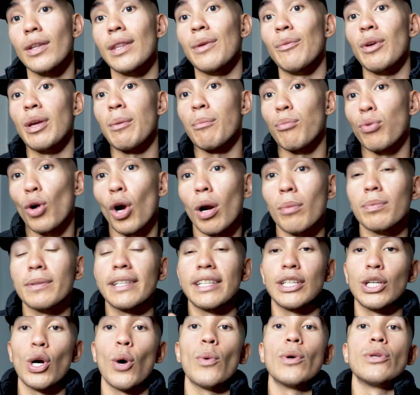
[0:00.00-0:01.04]
and then we can
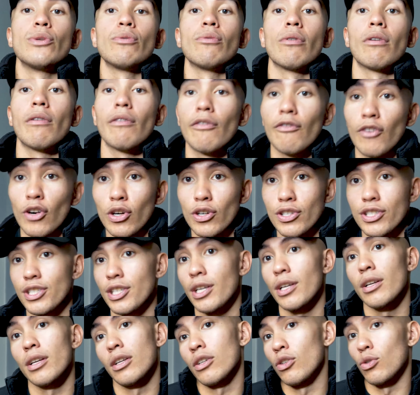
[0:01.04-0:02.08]
properly go into a
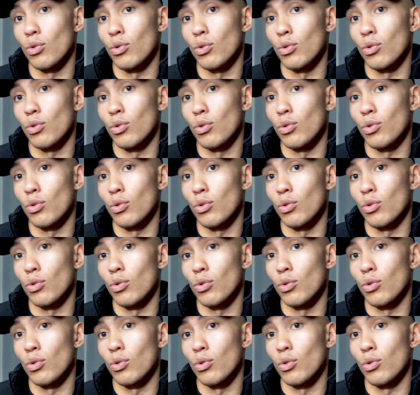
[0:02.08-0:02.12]
reverse